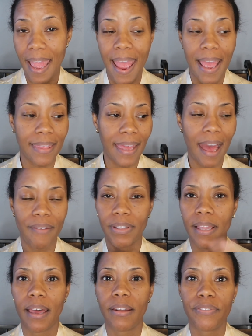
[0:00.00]
and they have a
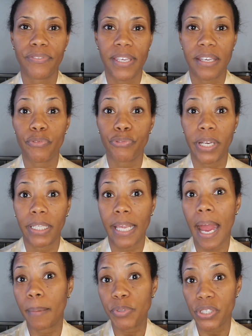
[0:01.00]
lot of vegan friendly
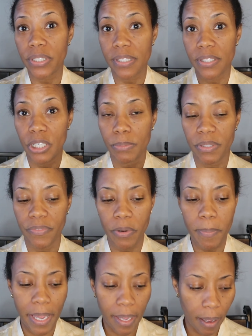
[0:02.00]
options in terms of their
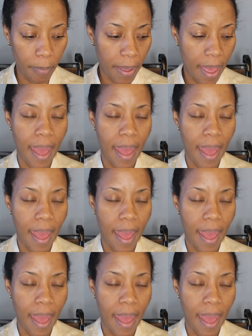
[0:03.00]
makeup.